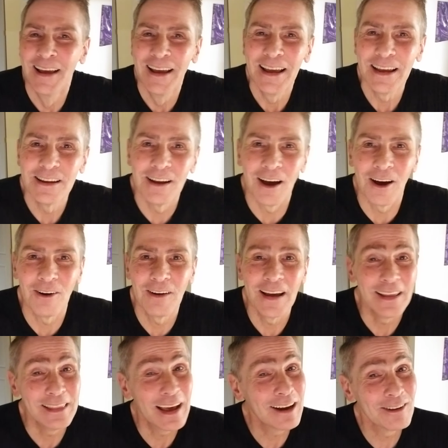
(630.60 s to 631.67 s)
you know,
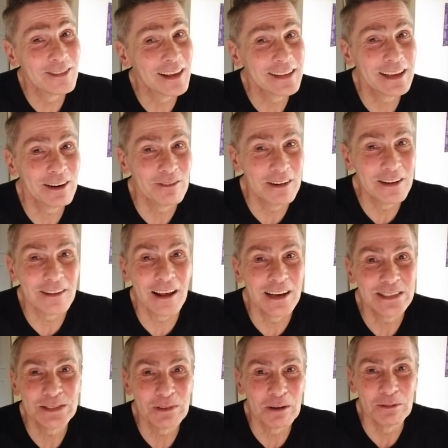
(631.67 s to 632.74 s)
and I don't think they
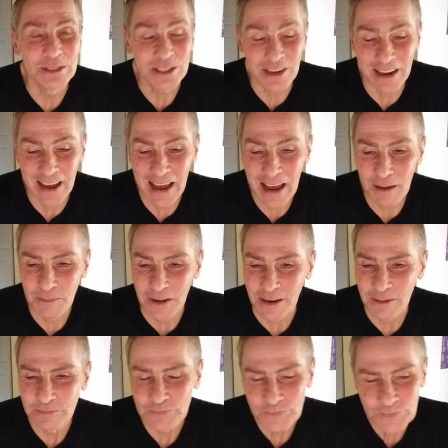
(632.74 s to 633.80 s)
realized what was going to
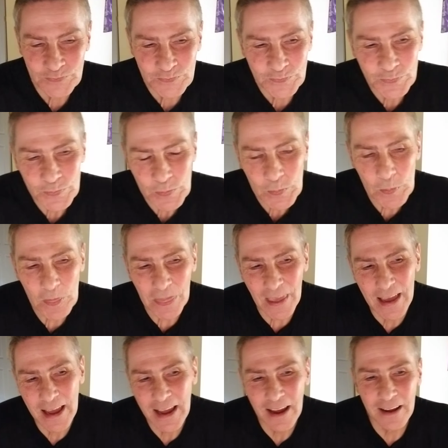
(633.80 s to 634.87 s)
happen.
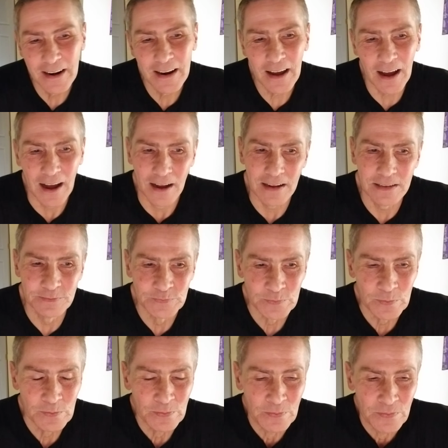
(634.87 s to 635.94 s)
And,
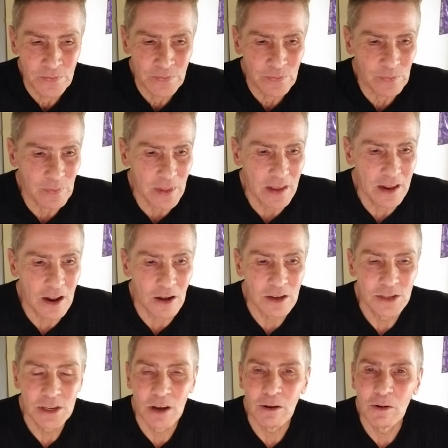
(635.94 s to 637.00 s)
you know,
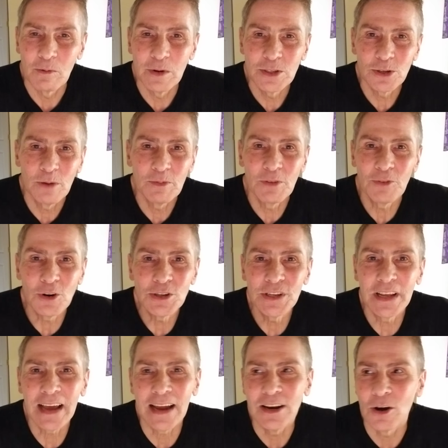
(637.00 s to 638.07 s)
so we stripped. The first
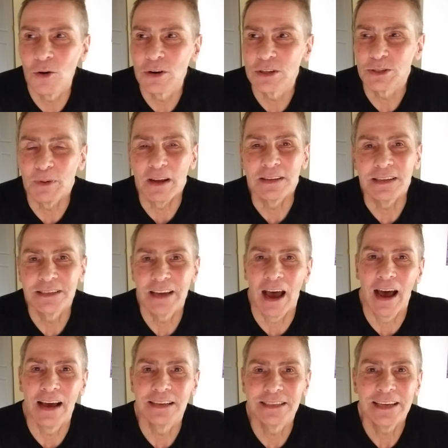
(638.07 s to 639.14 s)
thing I noticed about this
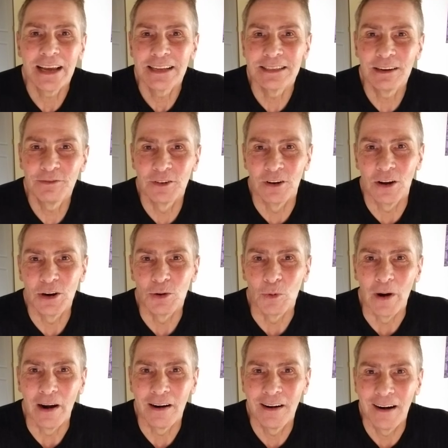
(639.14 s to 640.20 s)
guy is he had different
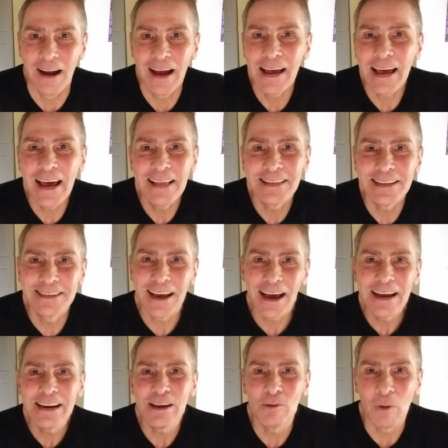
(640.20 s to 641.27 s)
underwear. I had the
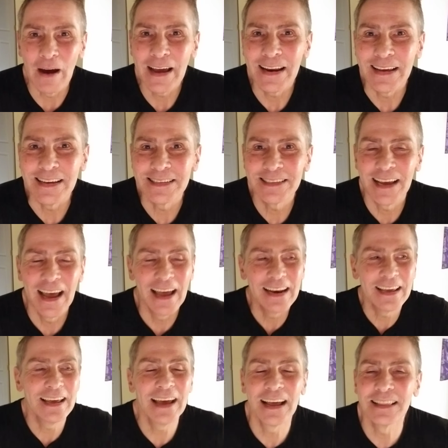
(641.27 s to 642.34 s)
tidy whiteys, and
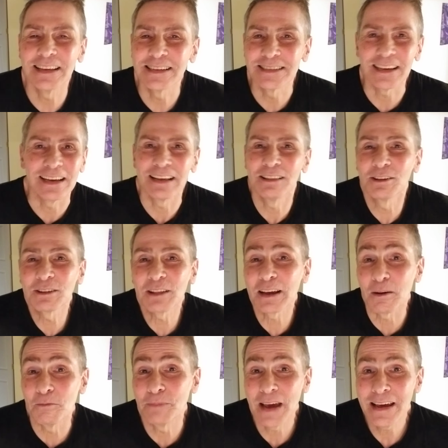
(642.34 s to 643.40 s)
he had this, it looked like
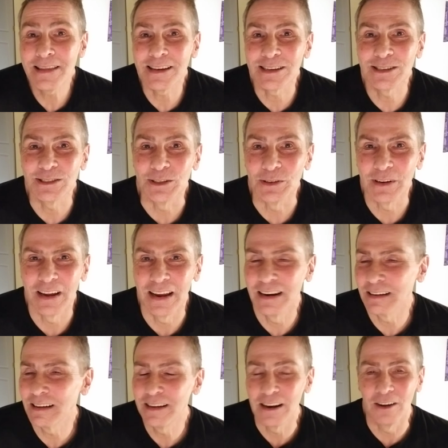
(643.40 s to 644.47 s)
a bathing suit, and,
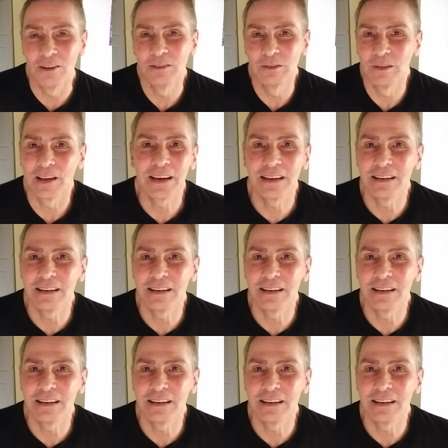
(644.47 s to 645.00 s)
you know,